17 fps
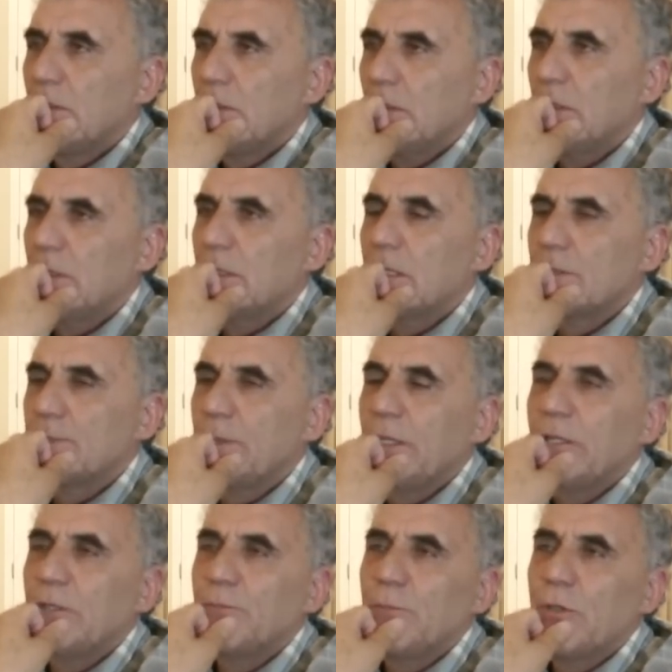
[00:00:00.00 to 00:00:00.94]
It has
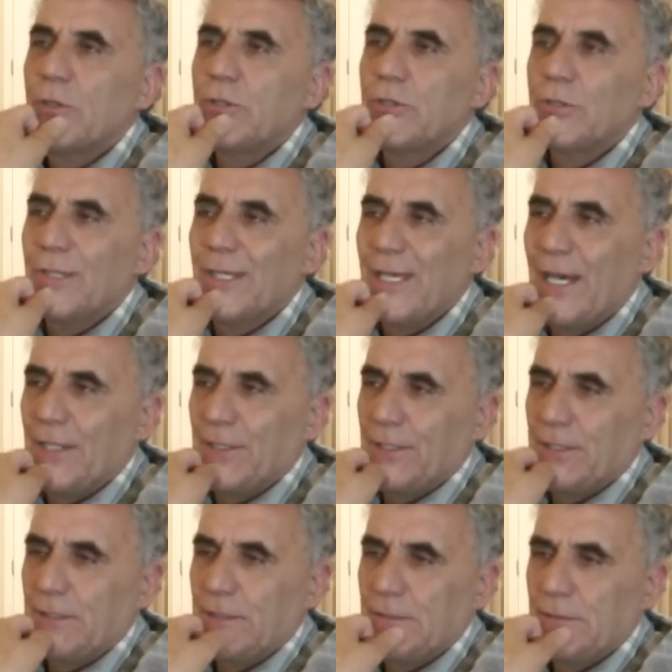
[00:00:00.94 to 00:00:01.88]
been put
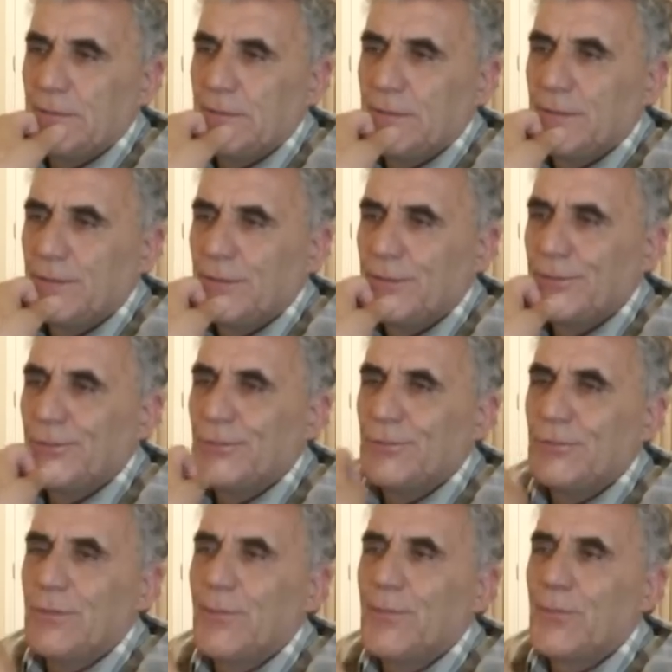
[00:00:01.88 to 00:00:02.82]
together
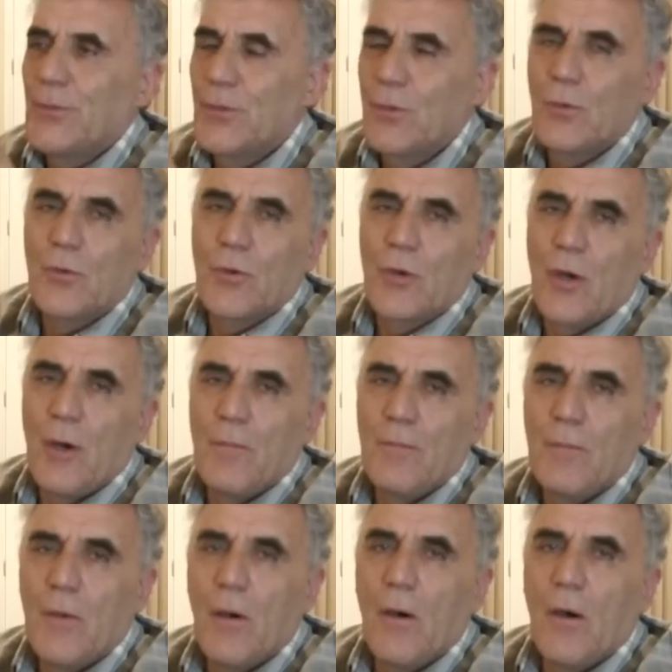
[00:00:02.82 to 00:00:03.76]
through a
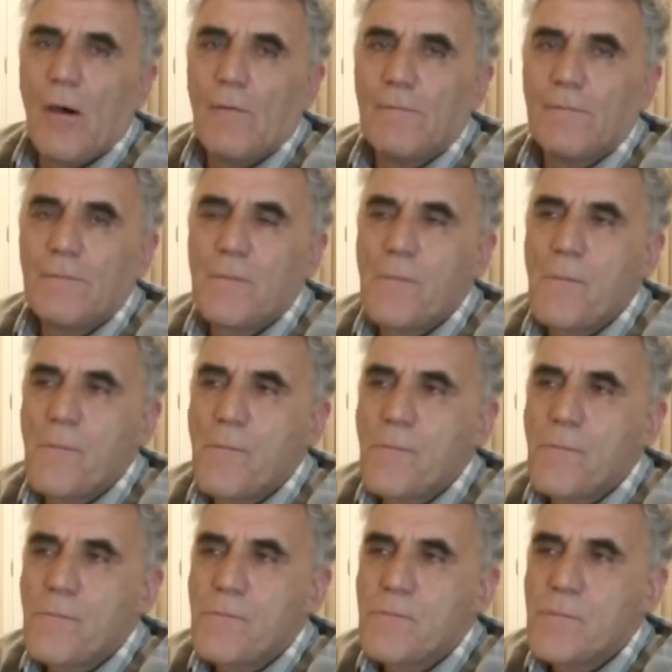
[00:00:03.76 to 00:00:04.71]
program of
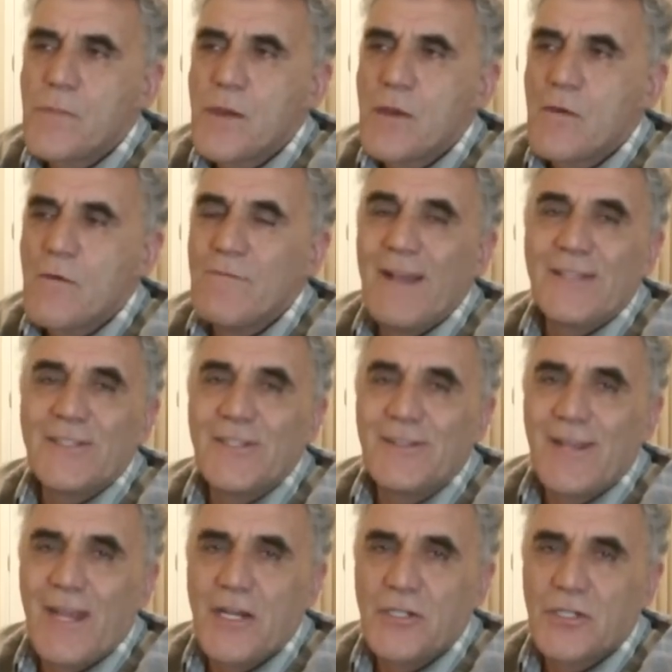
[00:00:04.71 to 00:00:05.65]

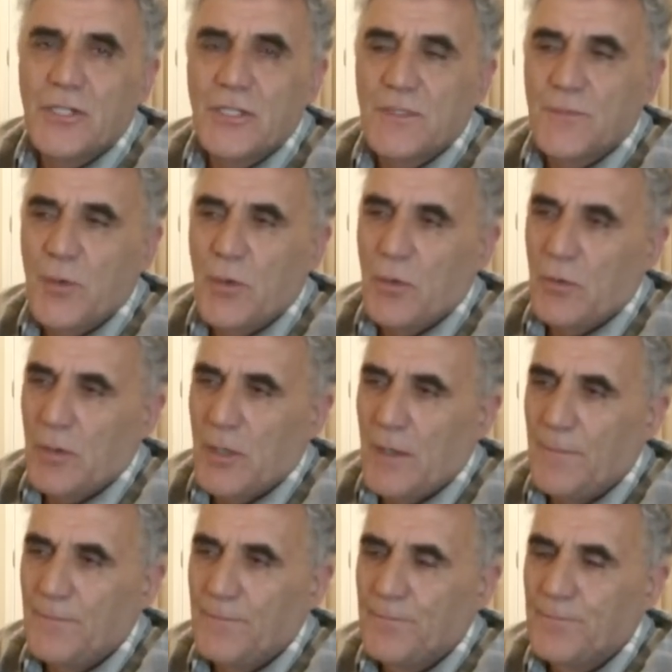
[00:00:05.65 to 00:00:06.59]
vegetation
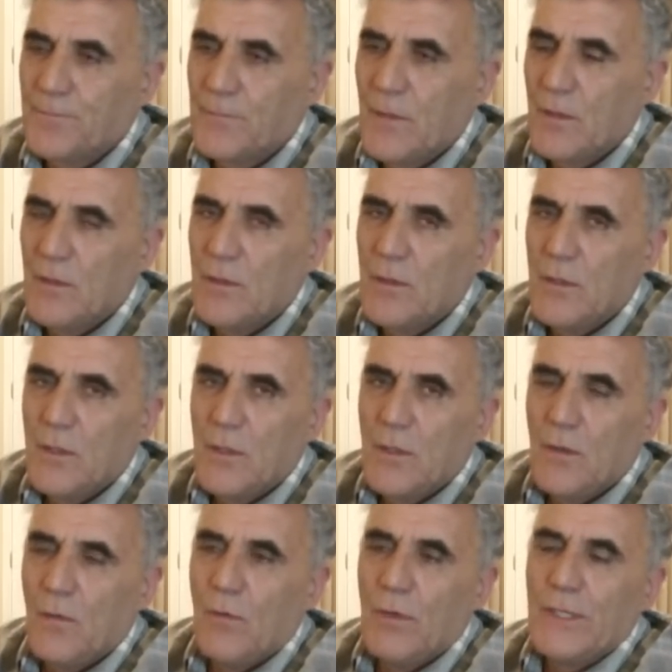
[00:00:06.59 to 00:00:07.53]
program.
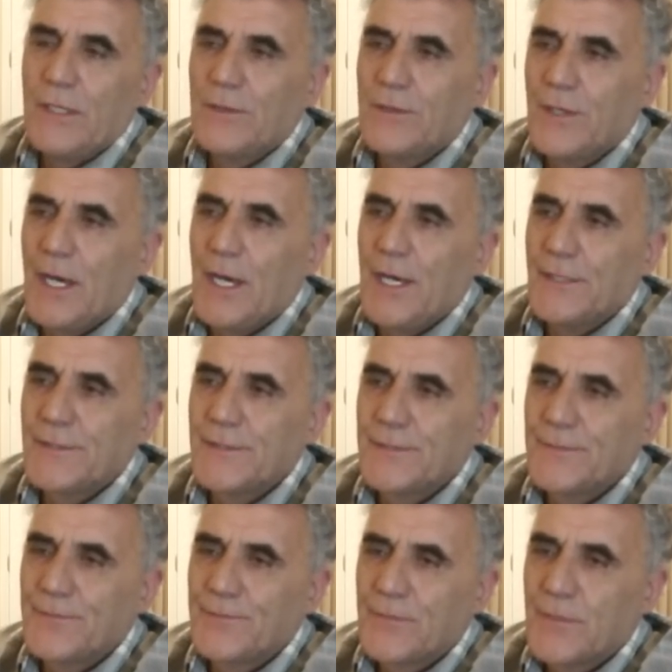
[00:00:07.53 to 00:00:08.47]
What it
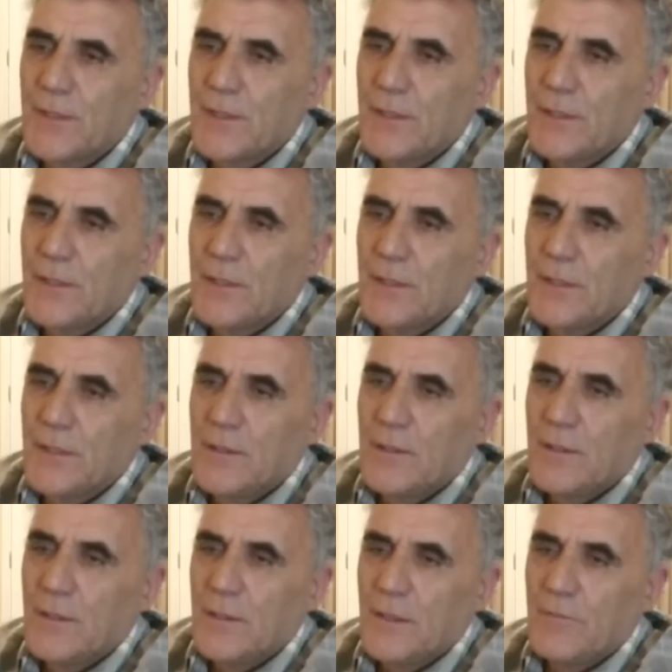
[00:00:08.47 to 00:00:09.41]
does,
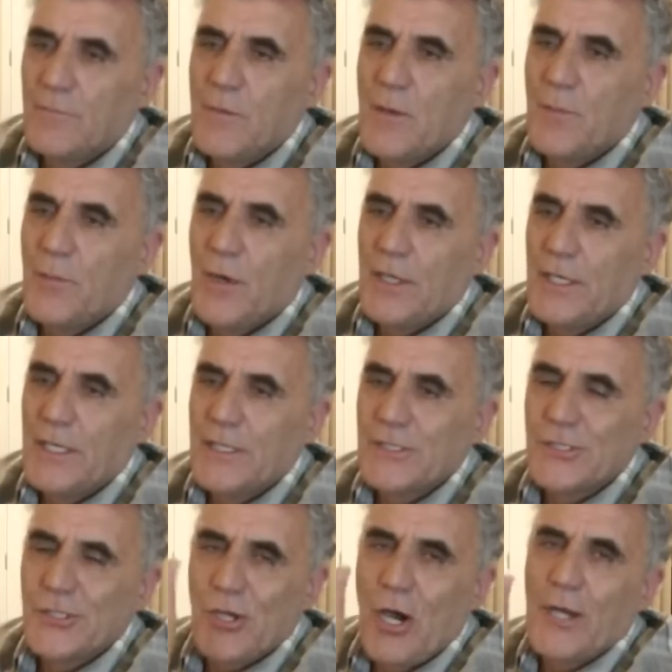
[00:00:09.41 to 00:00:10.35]
if my body
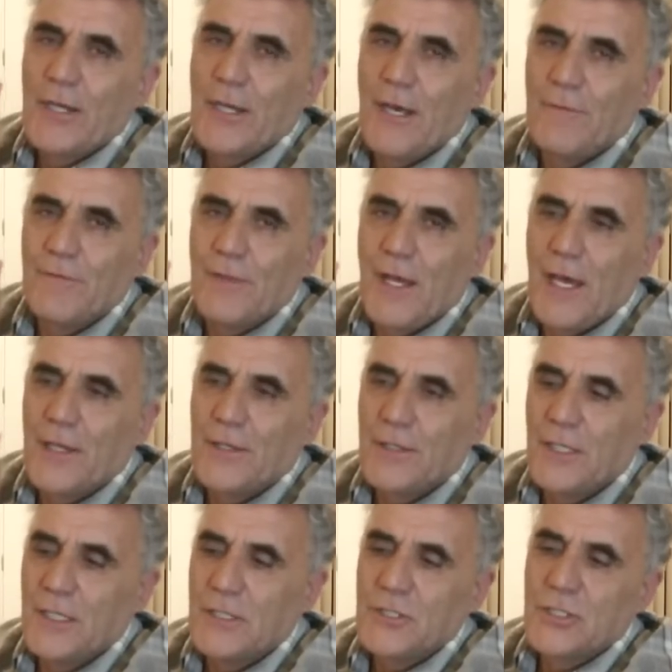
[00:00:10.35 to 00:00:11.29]
does not have
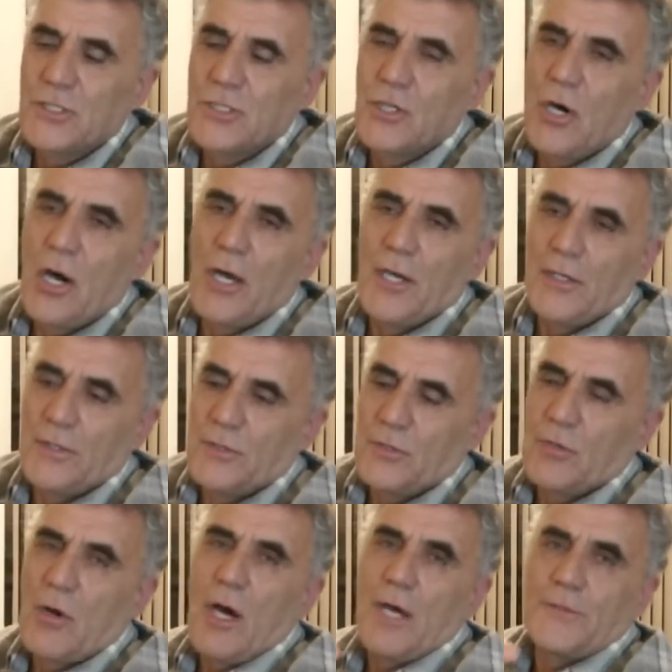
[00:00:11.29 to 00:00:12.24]
that, it'll just die and
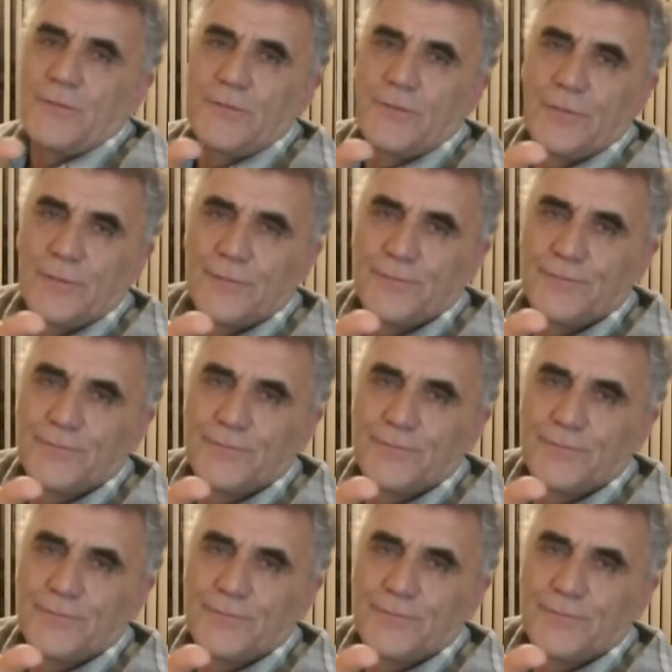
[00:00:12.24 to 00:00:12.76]
rot.